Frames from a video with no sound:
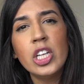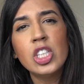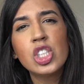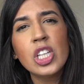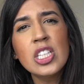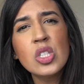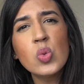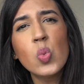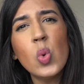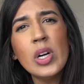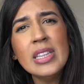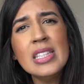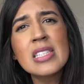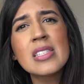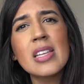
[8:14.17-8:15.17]
just
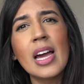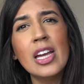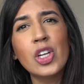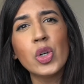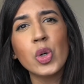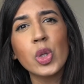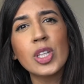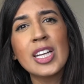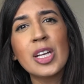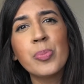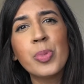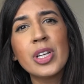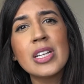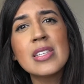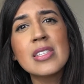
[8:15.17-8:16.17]
one cycle can
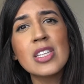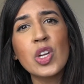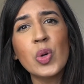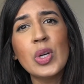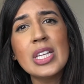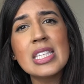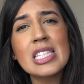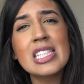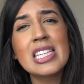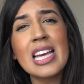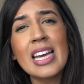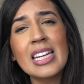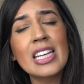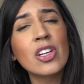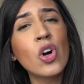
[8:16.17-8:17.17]
put a serious
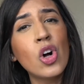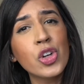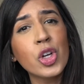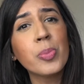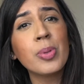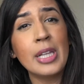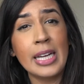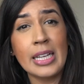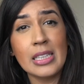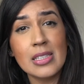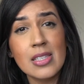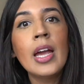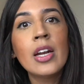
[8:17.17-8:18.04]
dent in all your plans.